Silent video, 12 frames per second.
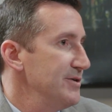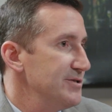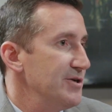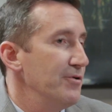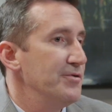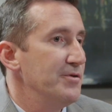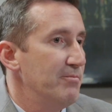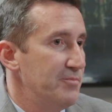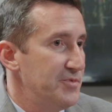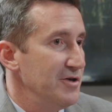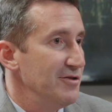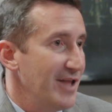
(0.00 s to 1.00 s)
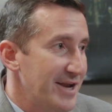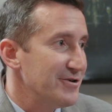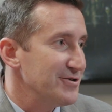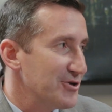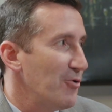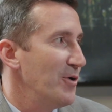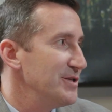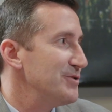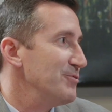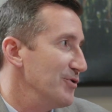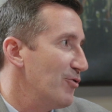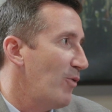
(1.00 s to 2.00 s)
So the lender's going
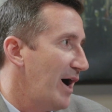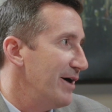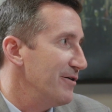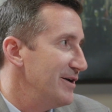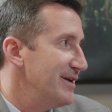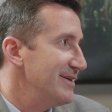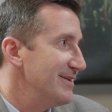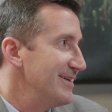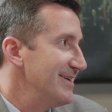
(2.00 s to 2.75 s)
to require it.